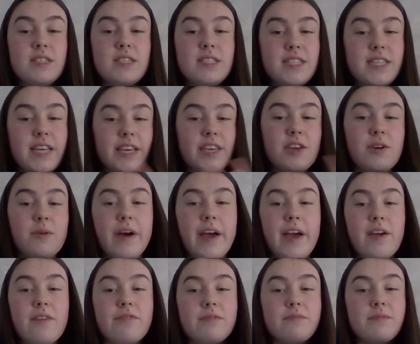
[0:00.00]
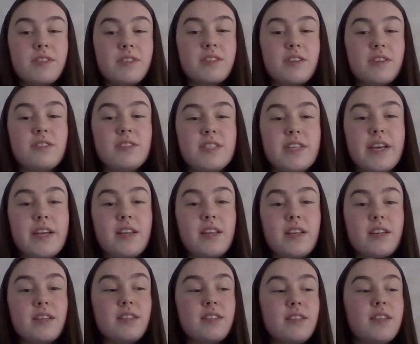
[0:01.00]
take you away from the school scene,
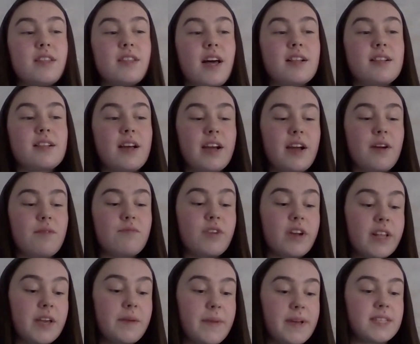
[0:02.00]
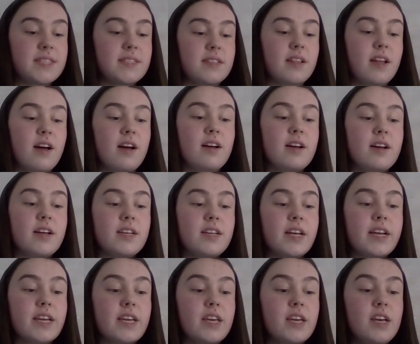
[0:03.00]
and that like I'm really missing that, and
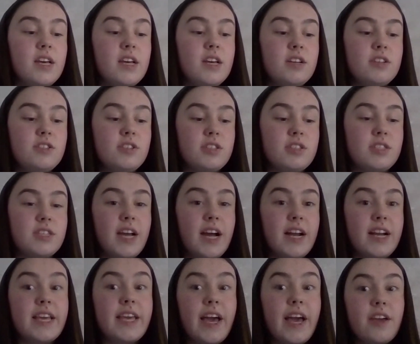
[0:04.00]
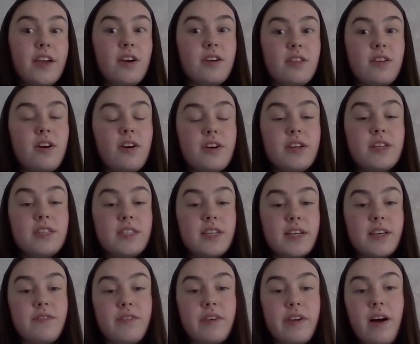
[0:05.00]
like just to kind of get you out of the house.
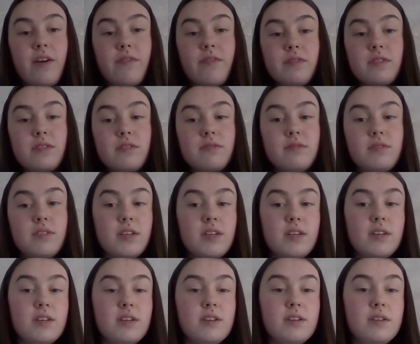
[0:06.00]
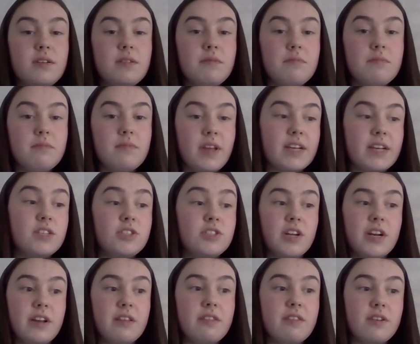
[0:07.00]
Like if you haven't like
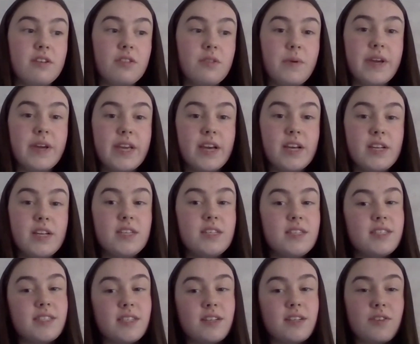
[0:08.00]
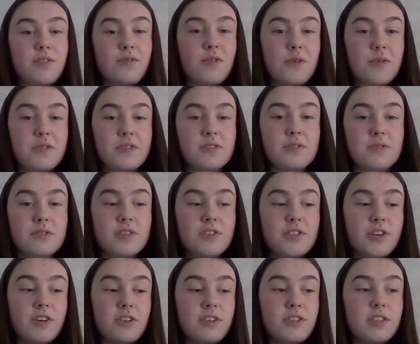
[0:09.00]
done anything on the weekend, you can still look forward to going to
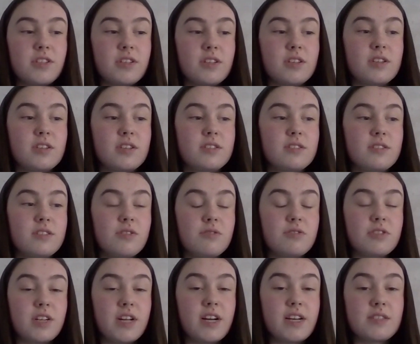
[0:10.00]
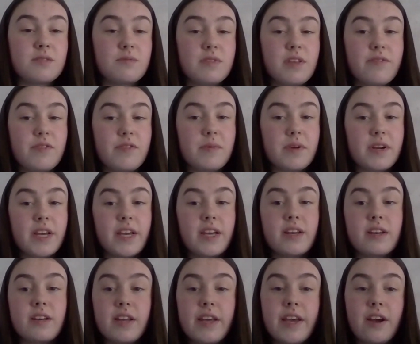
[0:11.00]
church and socializing with everybody
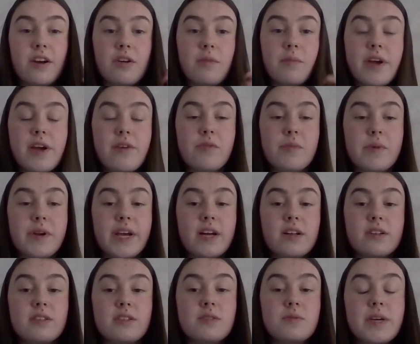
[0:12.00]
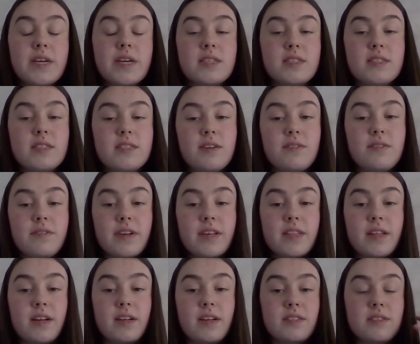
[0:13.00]
and hearing about everybody else's weeks and stuff like
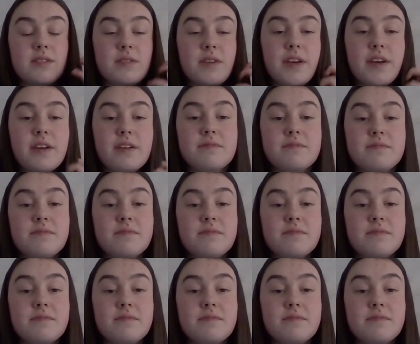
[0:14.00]
that. So yeah.